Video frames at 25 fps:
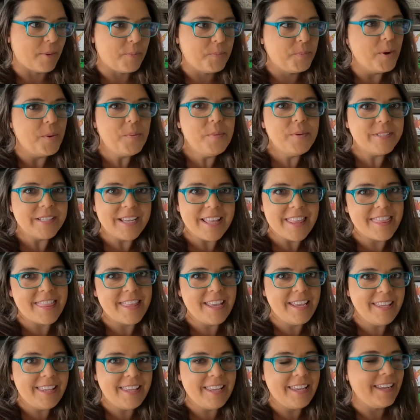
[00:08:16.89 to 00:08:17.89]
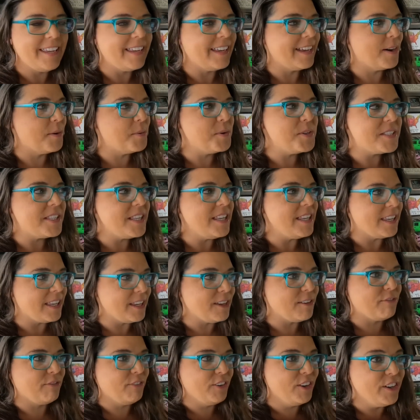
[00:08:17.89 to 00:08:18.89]
What was I thinking? I was
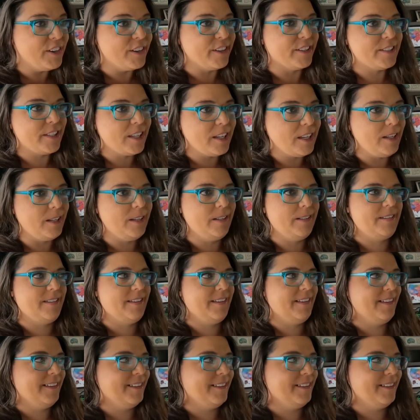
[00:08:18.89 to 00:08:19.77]
thinking Phoenix heat.